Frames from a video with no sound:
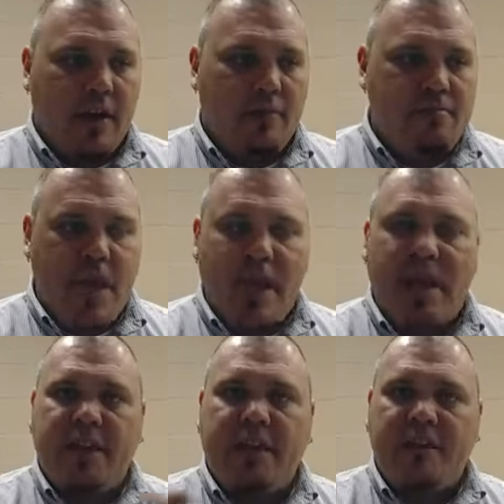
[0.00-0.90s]

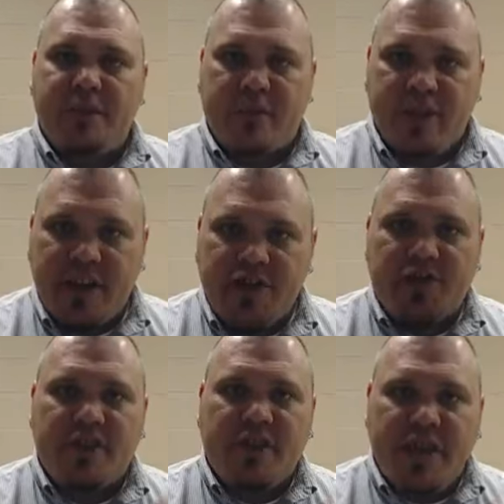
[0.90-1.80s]
made the
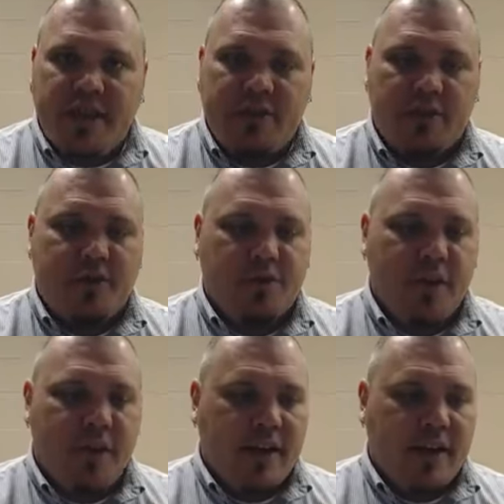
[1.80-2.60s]
religious leaders